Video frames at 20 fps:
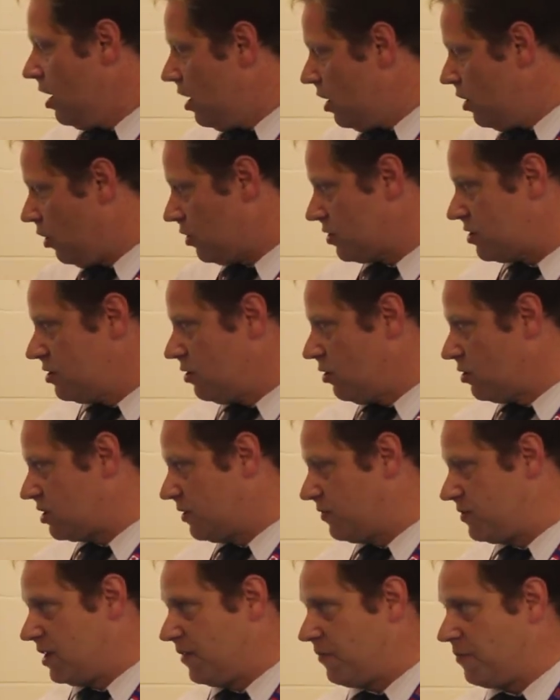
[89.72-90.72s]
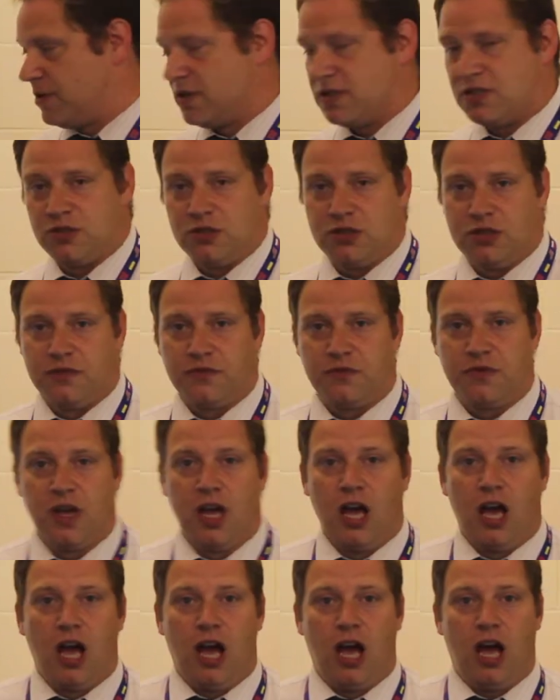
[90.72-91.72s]
lots and lots of different sort of
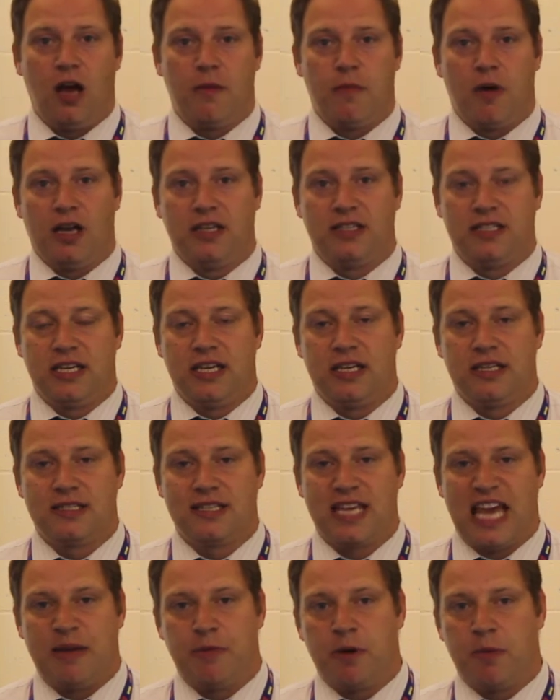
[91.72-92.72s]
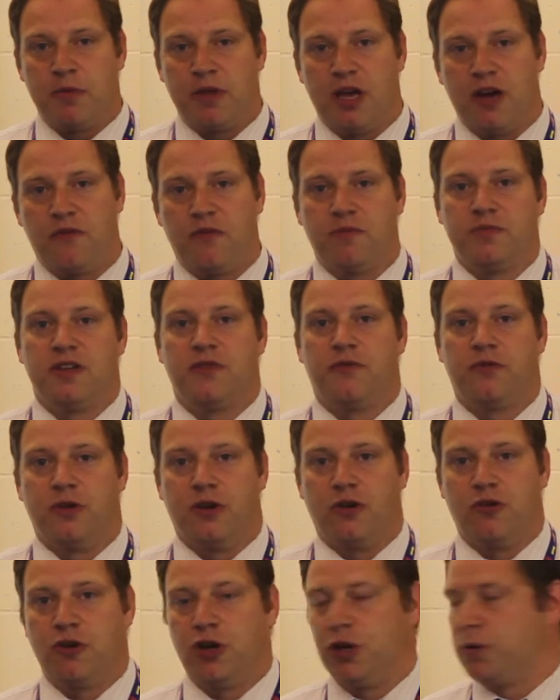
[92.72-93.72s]
ideas came up there from
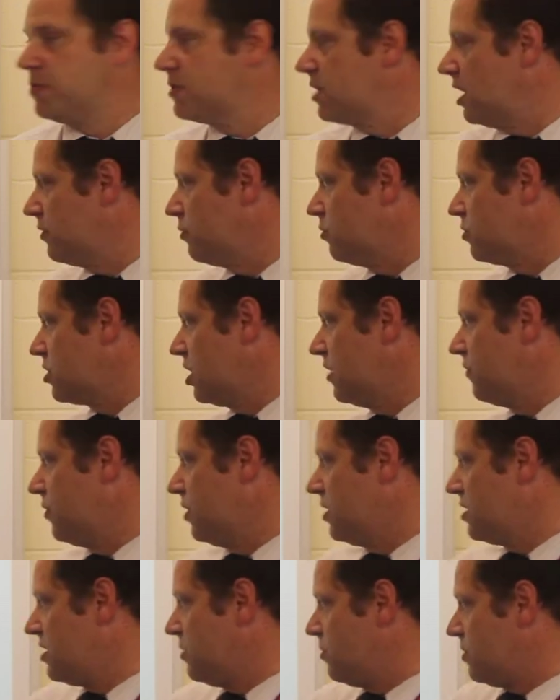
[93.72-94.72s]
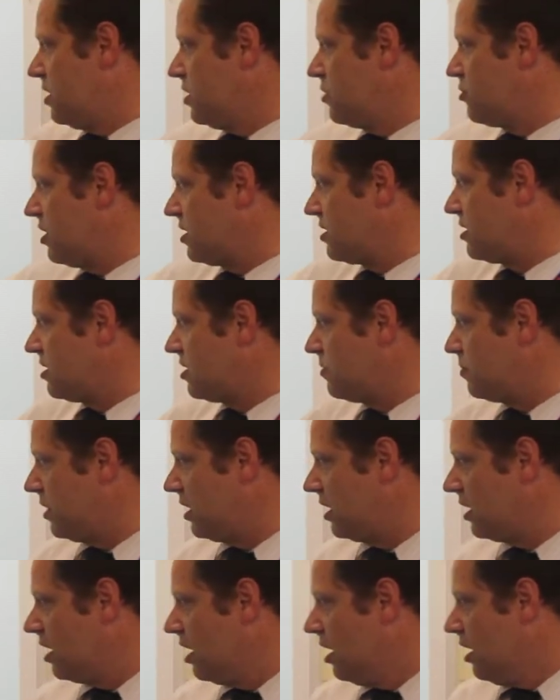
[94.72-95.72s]
different groups. I thought diversity was interesting to
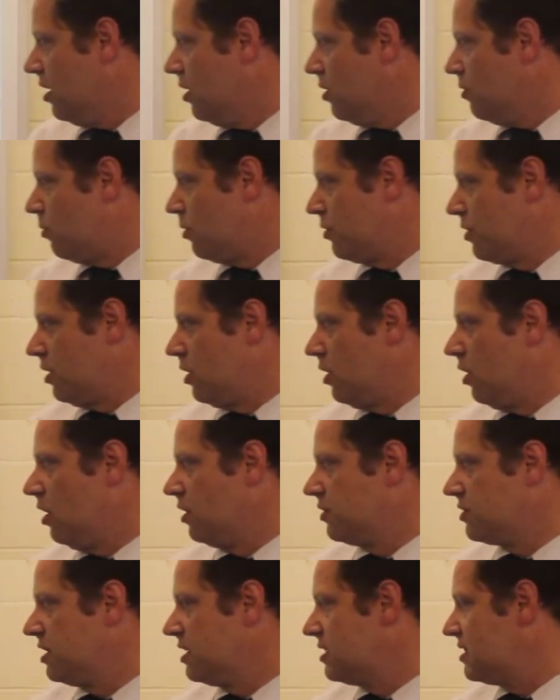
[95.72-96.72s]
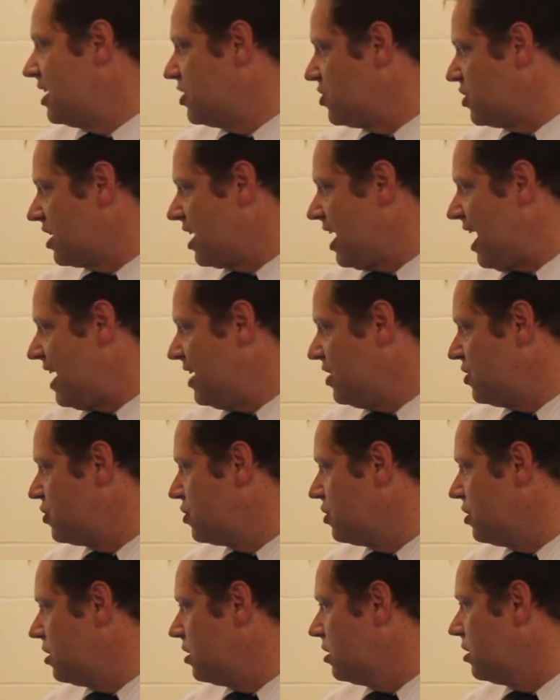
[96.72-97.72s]
be one of the largest,
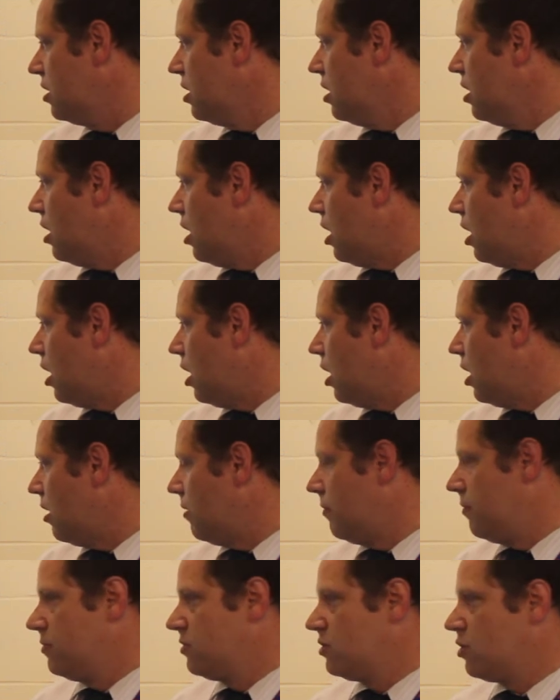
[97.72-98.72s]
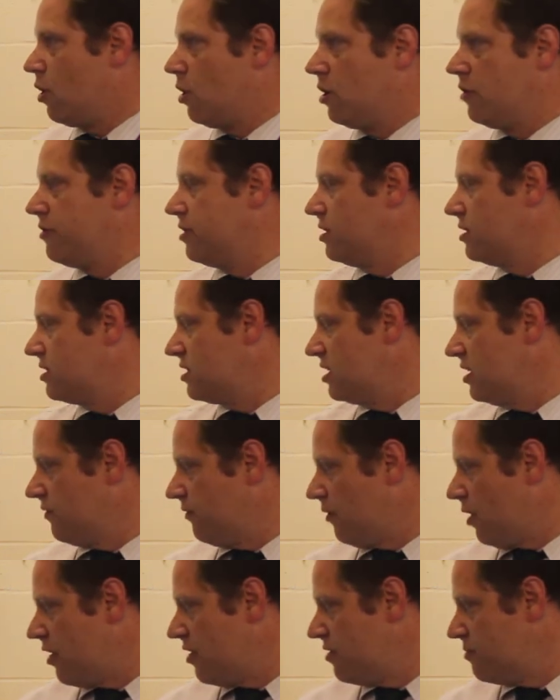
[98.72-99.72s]
education, tolerance, the
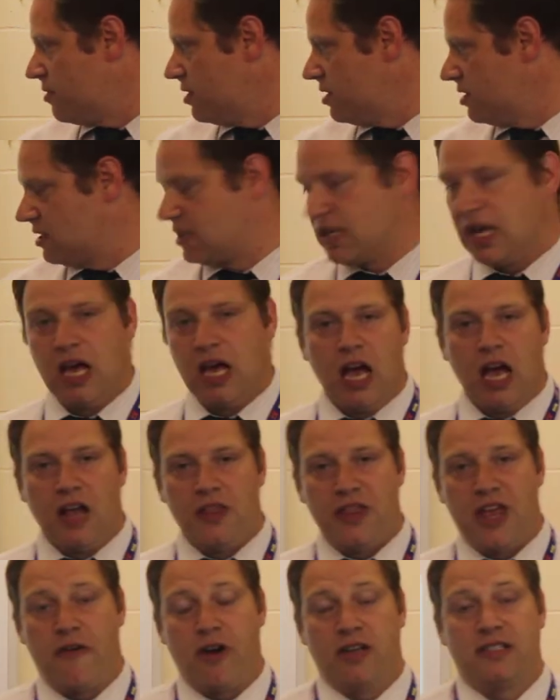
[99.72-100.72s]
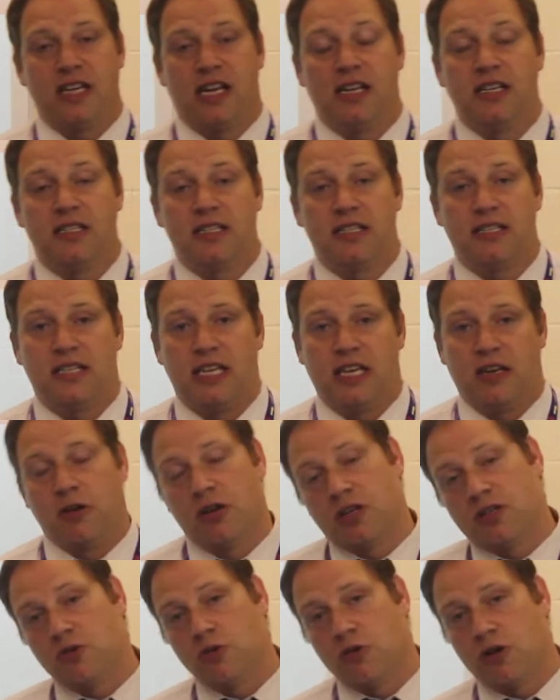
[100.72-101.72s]
environment, their identity. I'm
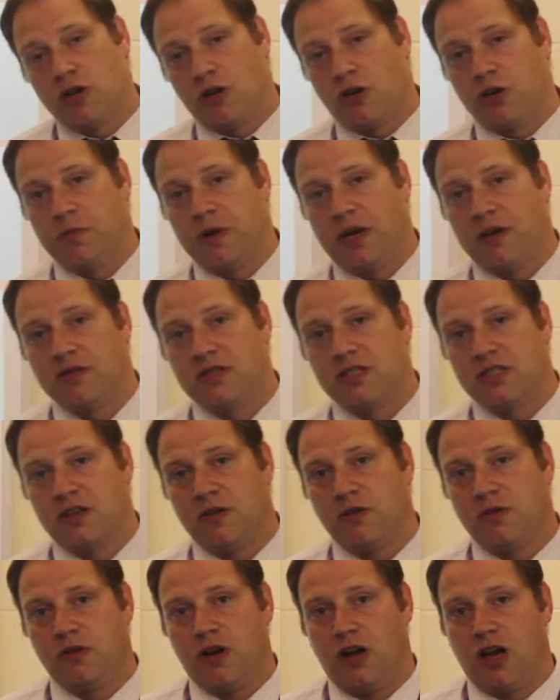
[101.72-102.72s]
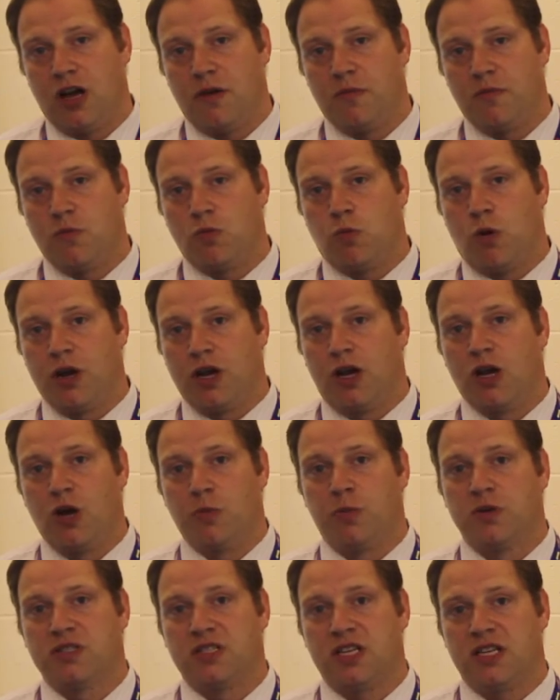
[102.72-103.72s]
going to talk a lot about why
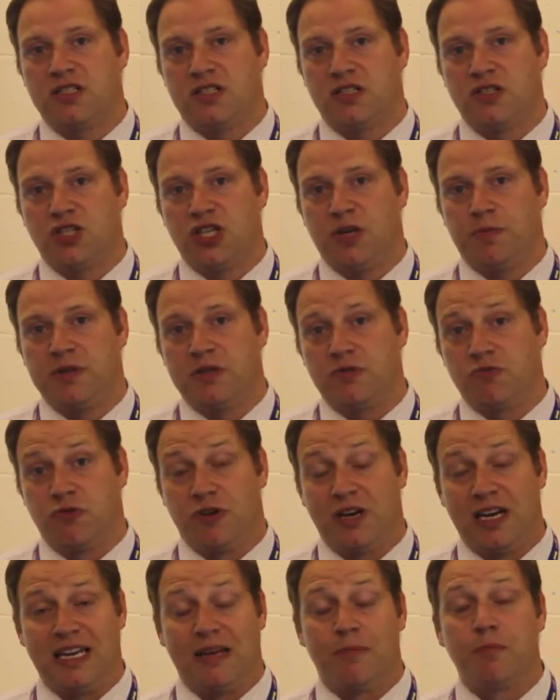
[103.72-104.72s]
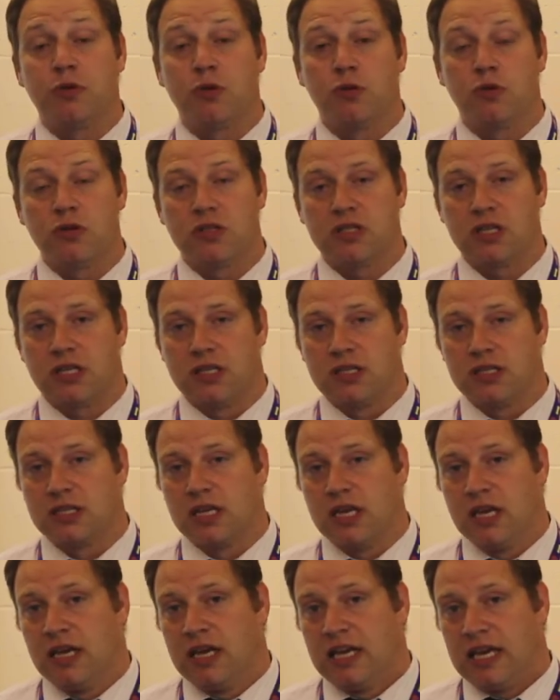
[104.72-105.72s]
global citizenship is really important
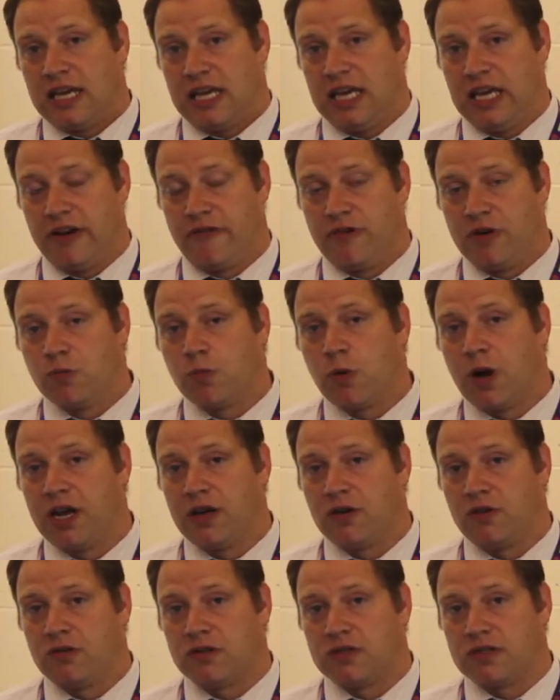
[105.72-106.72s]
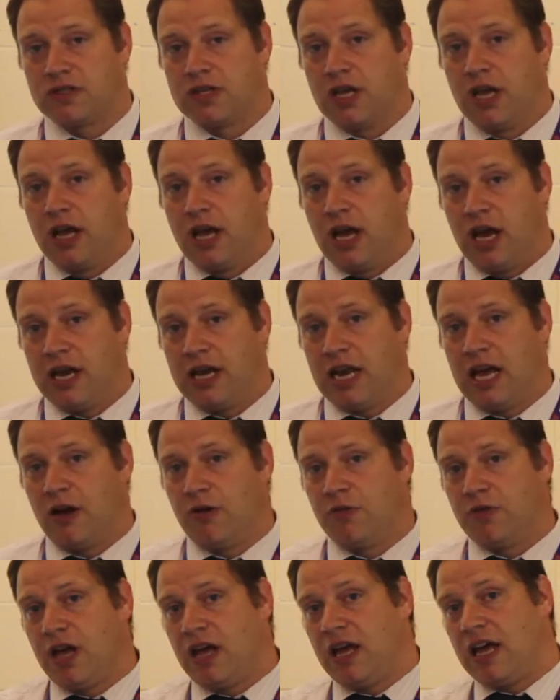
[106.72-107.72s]
here in Wales and
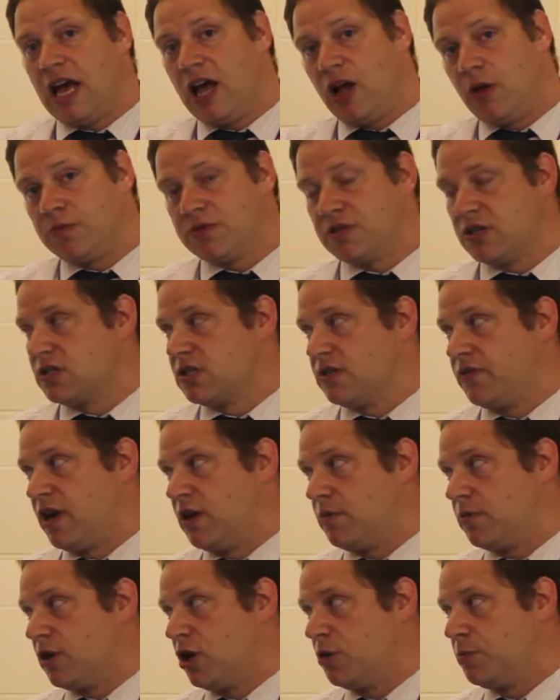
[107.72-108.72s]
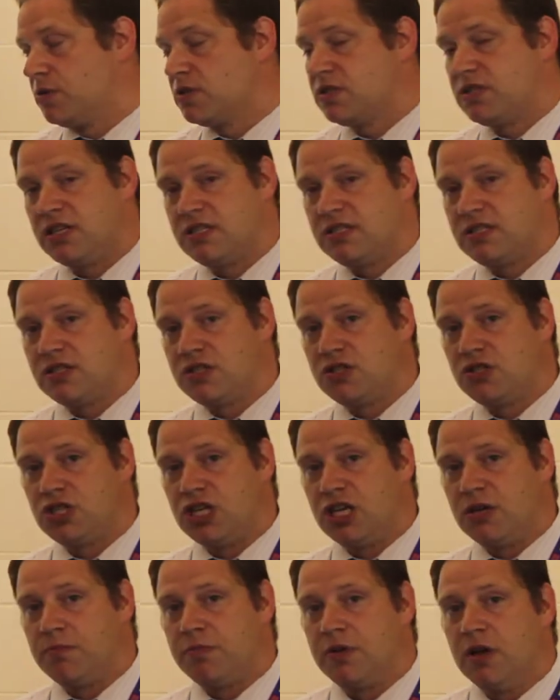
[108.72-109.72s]
how that helps us develop global
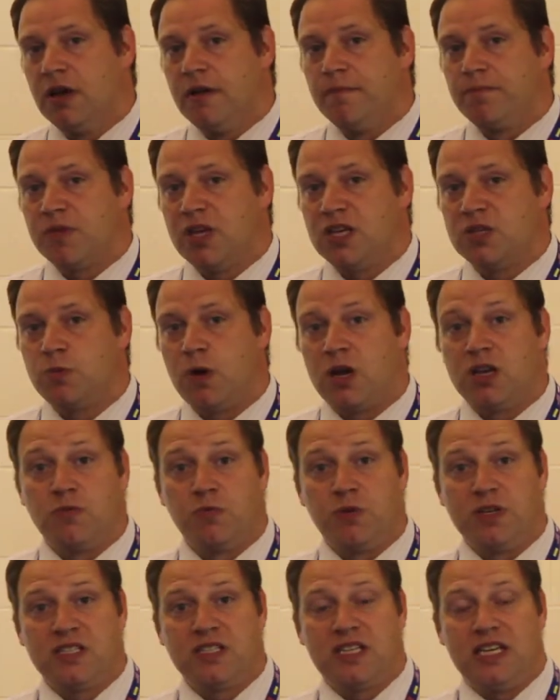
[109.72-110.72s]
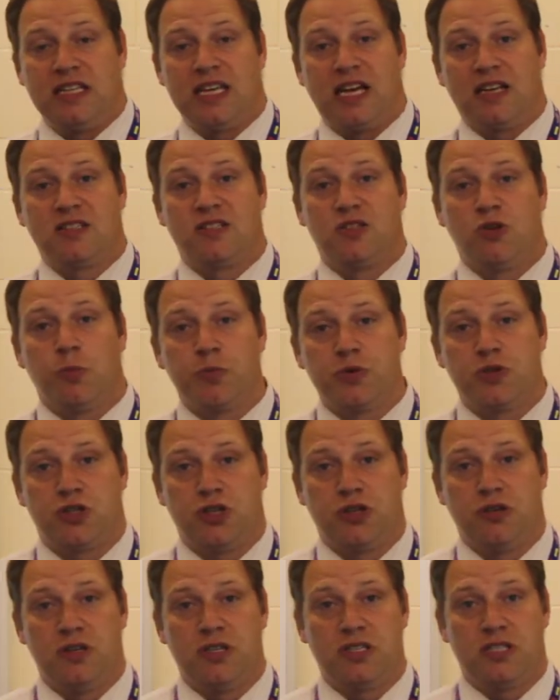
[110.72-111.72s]
citizenship as well. And we see that as an
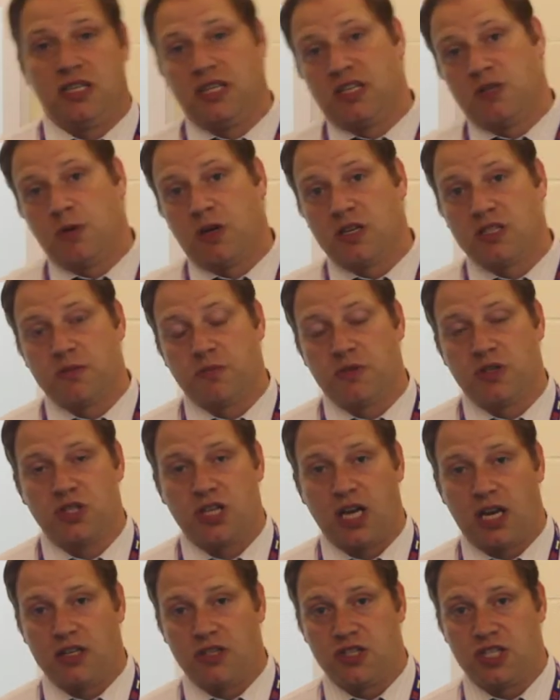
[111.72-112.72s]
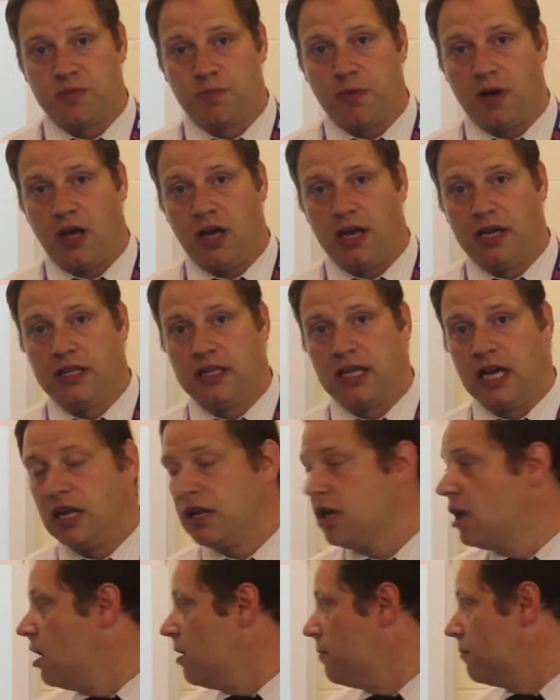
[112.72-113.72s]
opportunity as well as some of the challenges behind that.